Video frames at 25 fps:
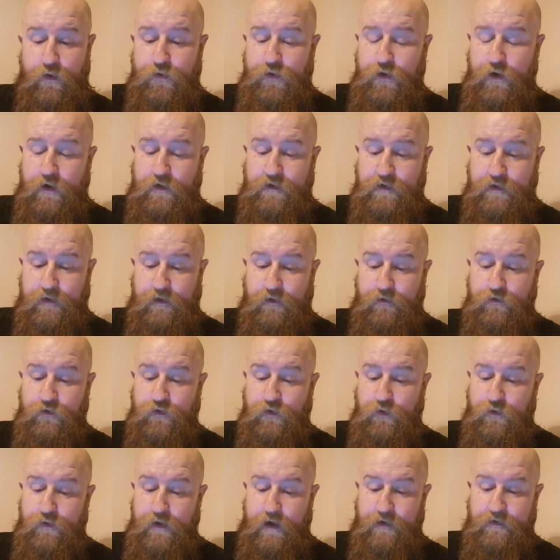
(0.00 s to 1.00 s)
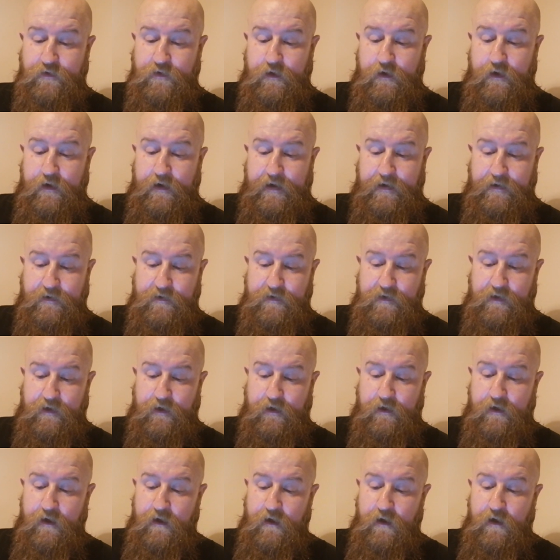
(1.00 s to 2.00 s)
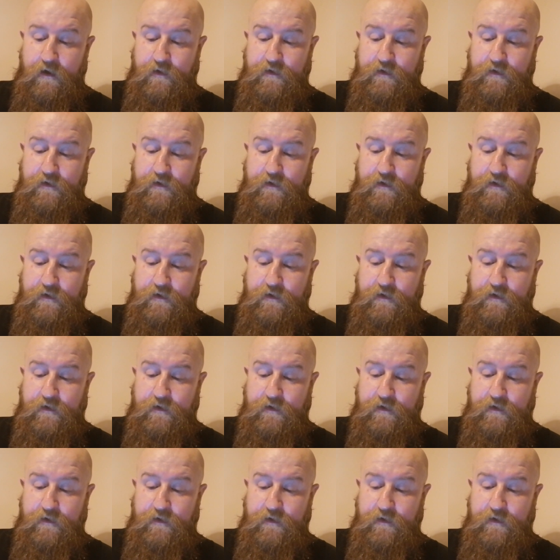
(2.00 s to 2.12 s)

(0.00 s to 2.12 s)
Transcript: 13th, 2018,